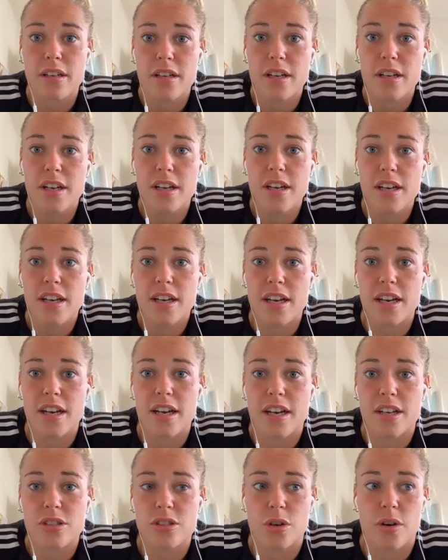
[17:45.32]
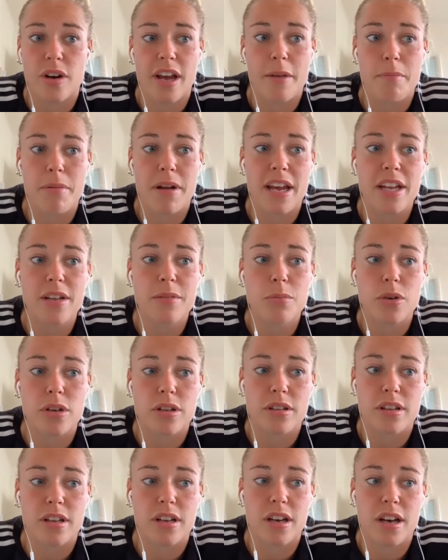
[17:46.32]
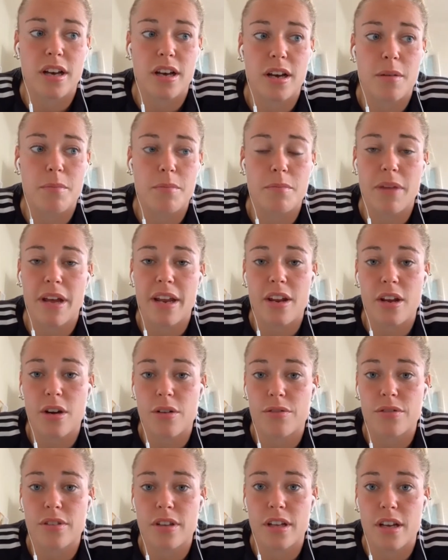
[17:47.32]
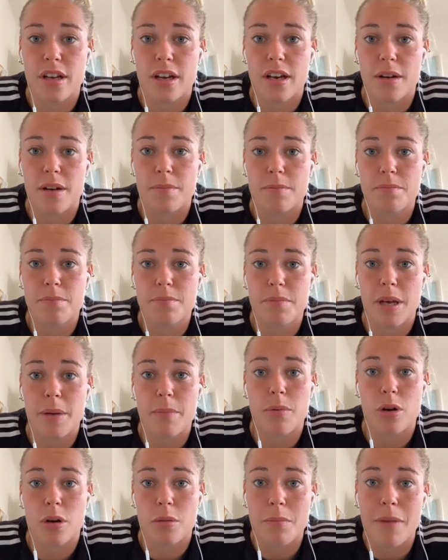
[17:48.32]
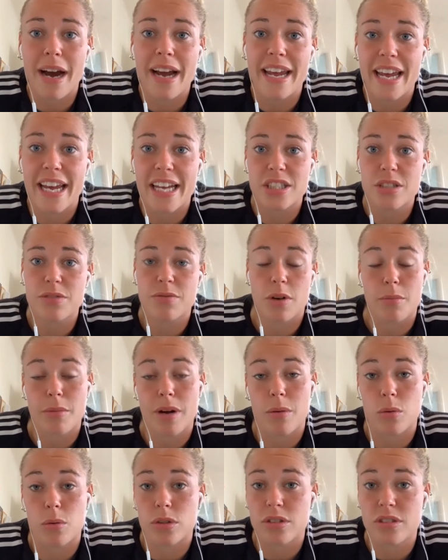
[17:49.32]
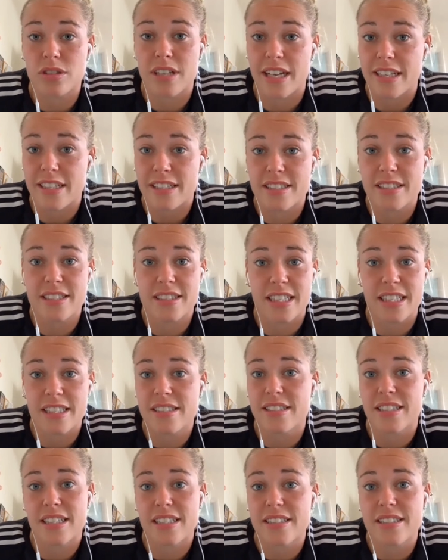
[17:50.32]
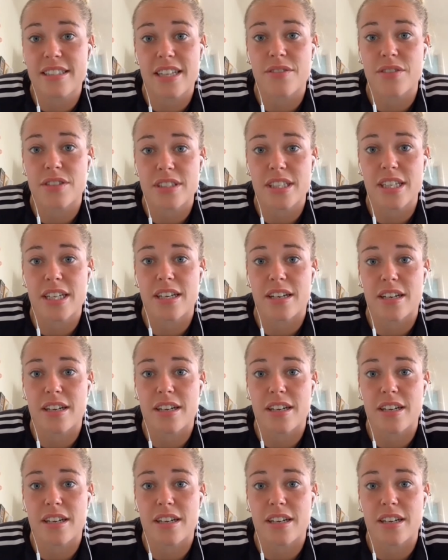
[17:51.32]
So I played with many of the people on my age from I was like 16, 17.